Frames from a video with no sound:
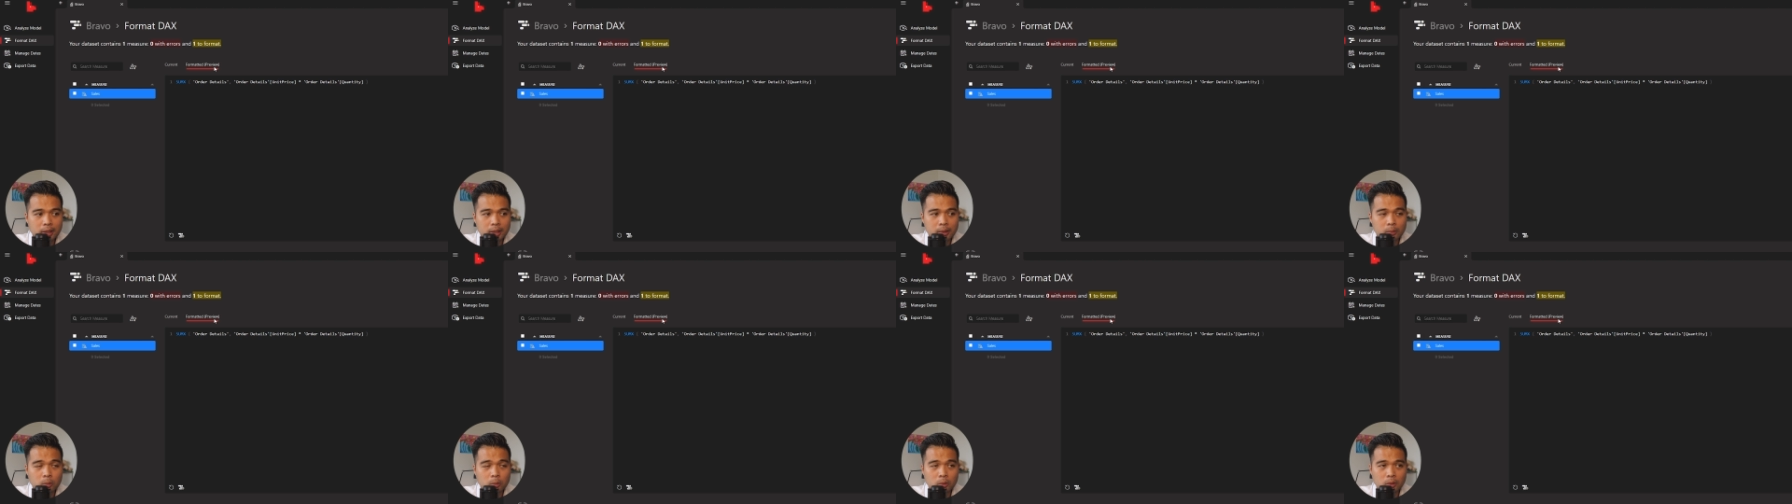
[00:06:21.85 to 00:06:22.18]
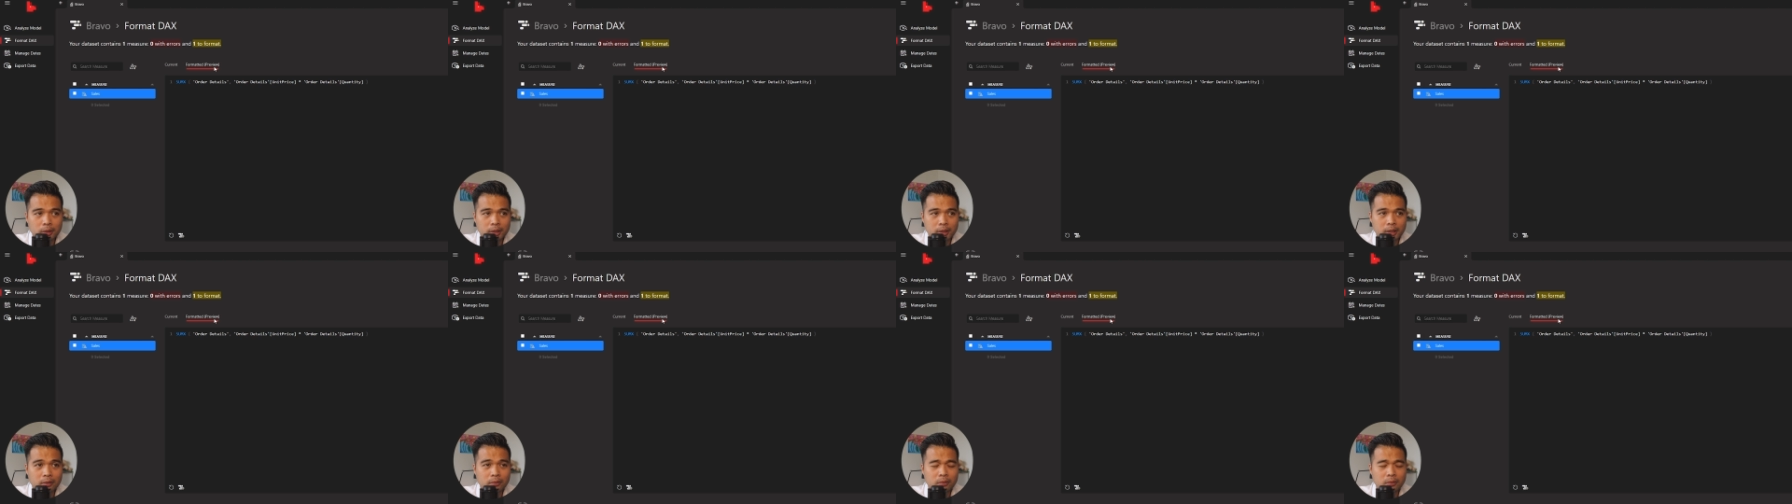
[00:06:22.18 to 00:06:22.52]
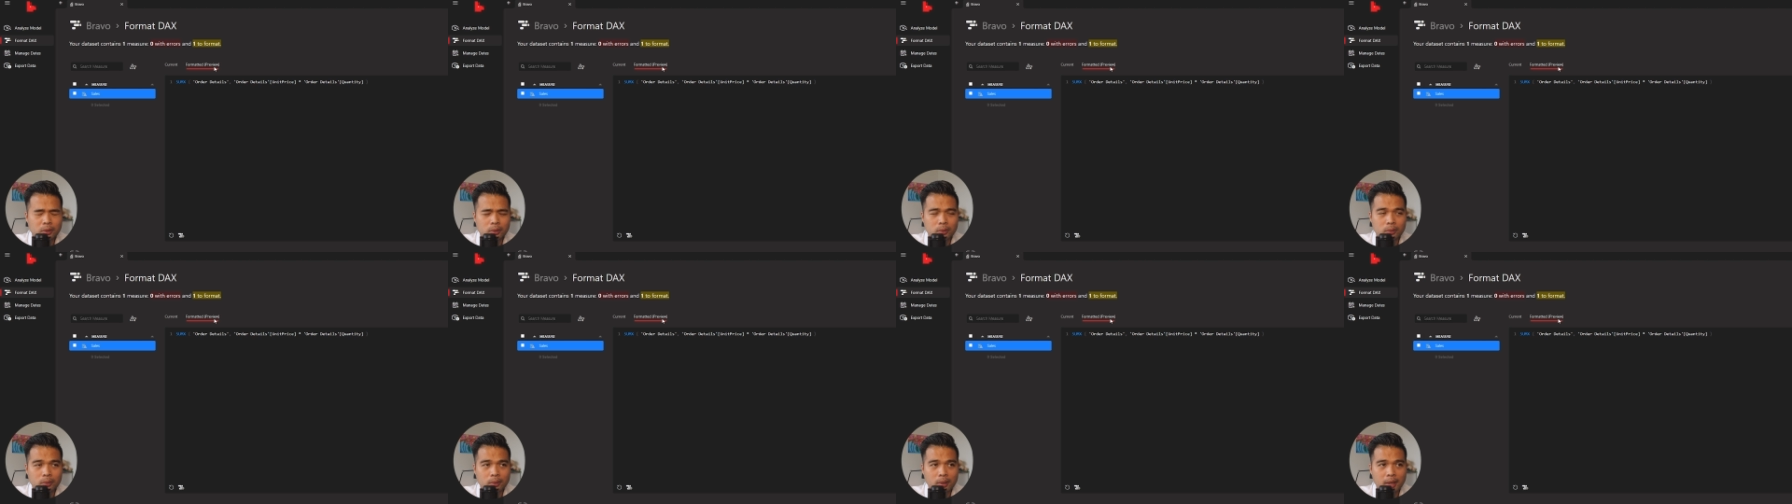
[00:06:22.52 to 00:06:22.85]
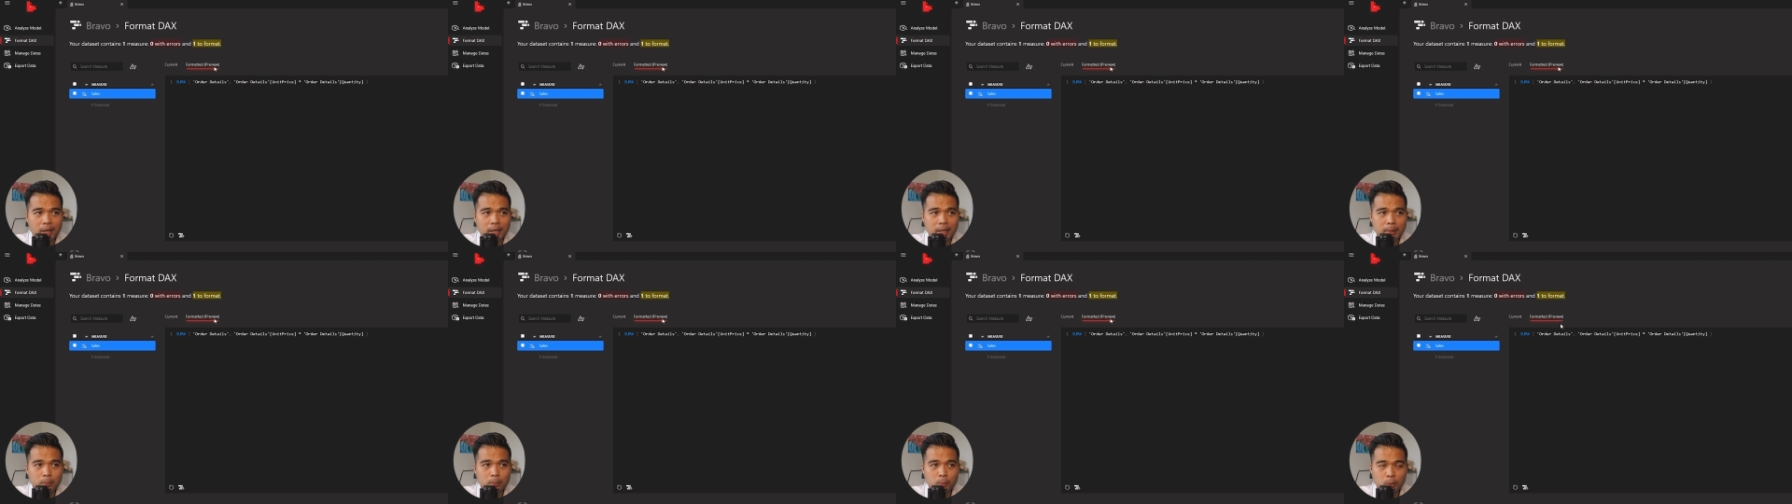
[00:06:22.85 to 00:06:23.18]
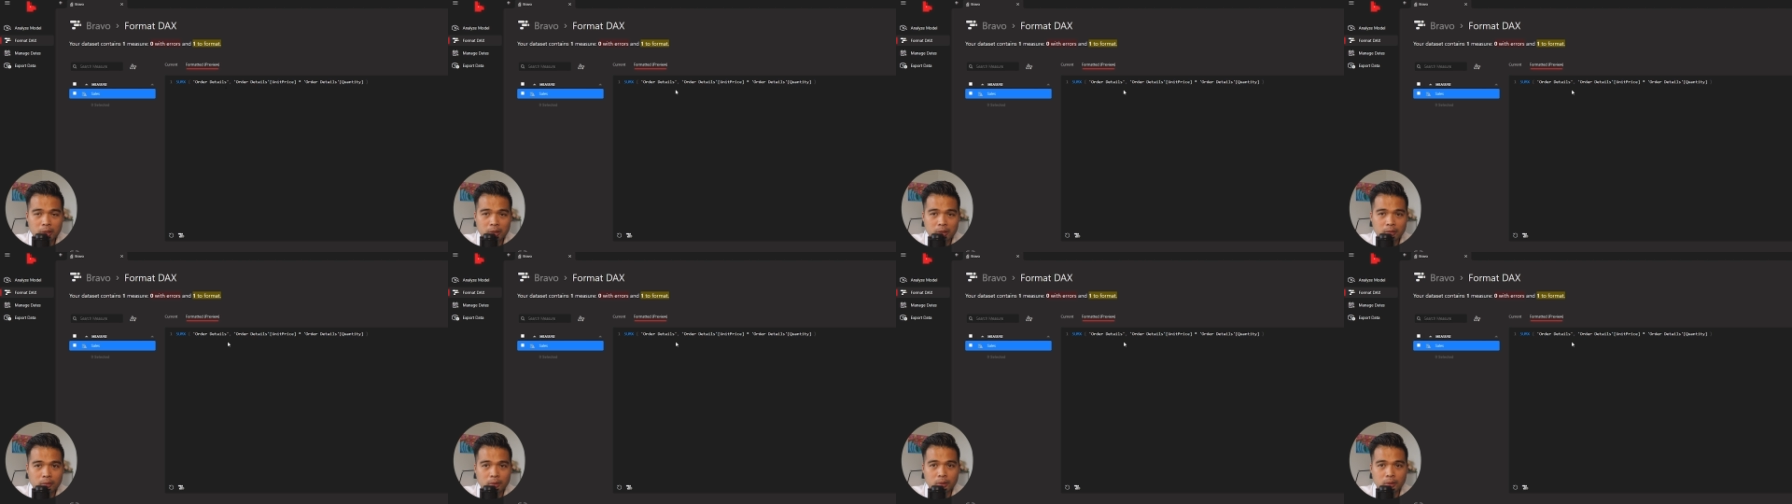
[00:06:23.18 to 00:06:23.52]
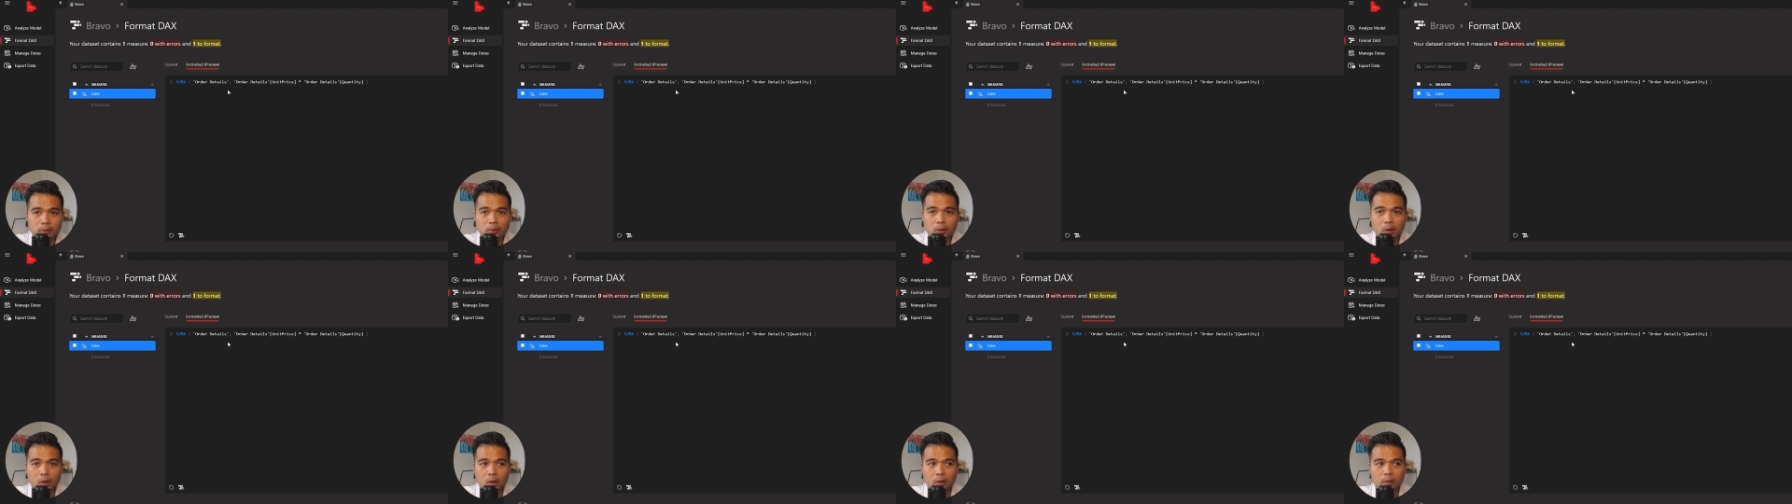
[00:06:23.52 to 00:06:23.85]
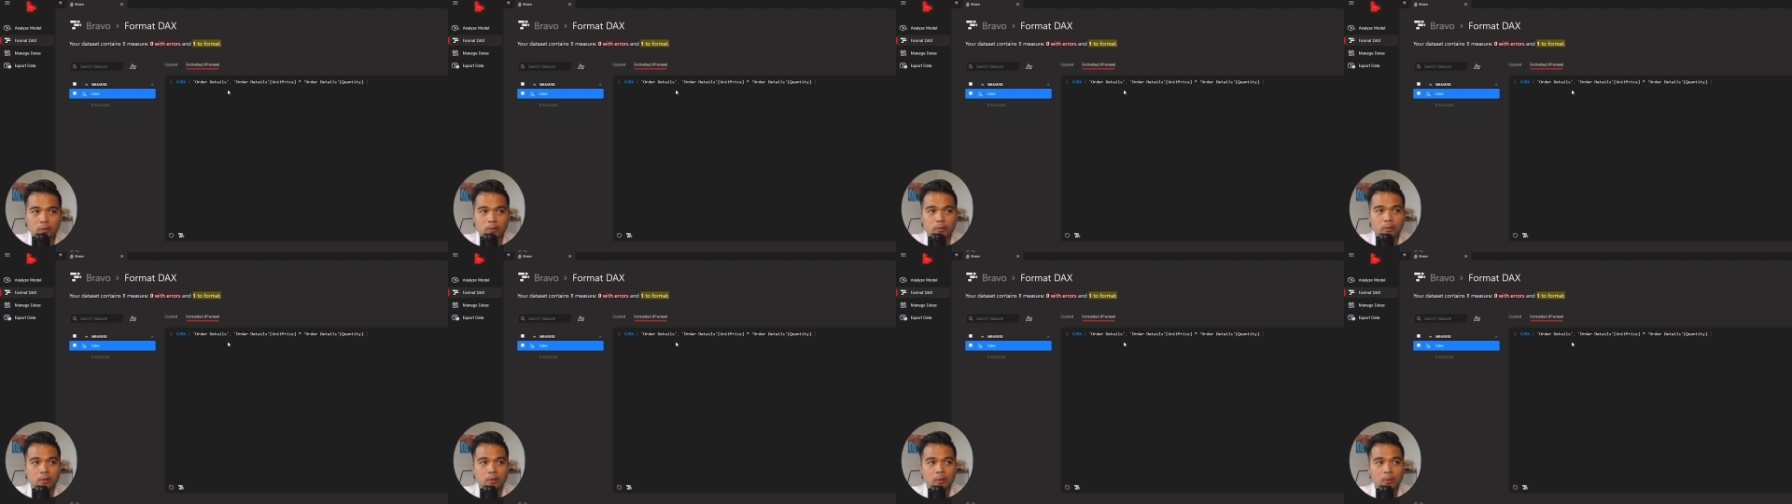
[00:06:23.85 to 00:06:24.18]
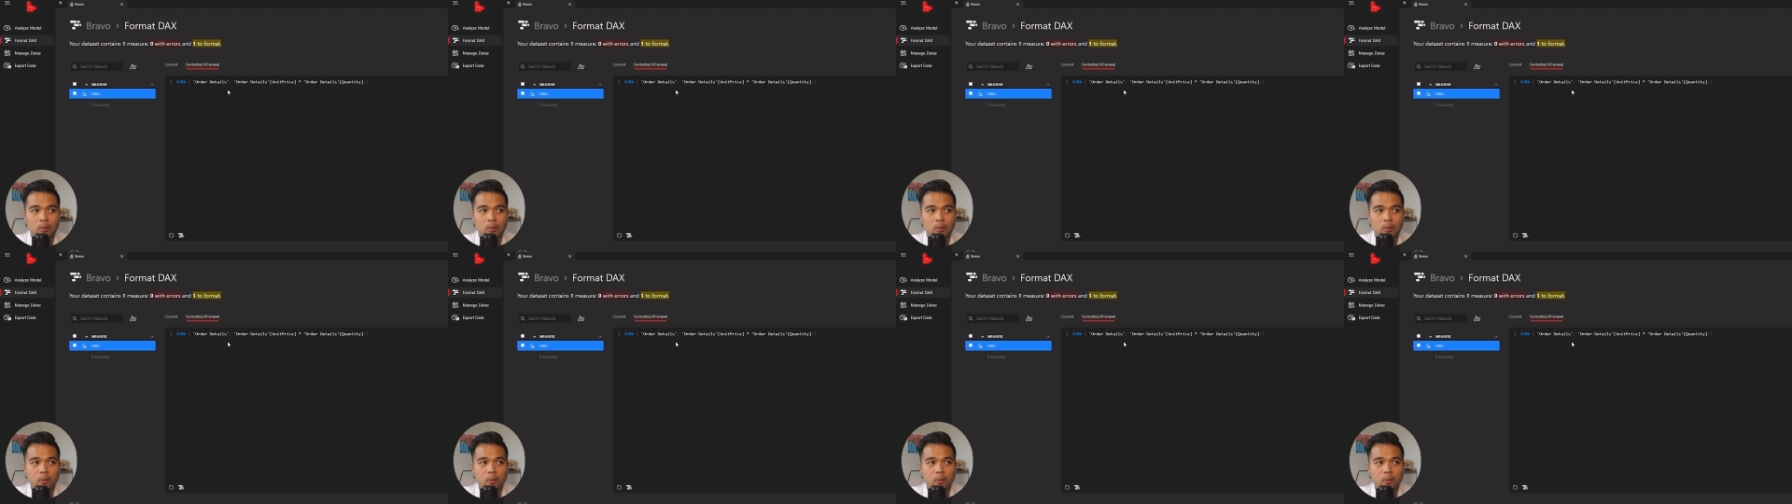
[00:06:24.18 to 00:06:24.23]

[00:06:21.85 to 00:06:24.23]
it will give you a preview of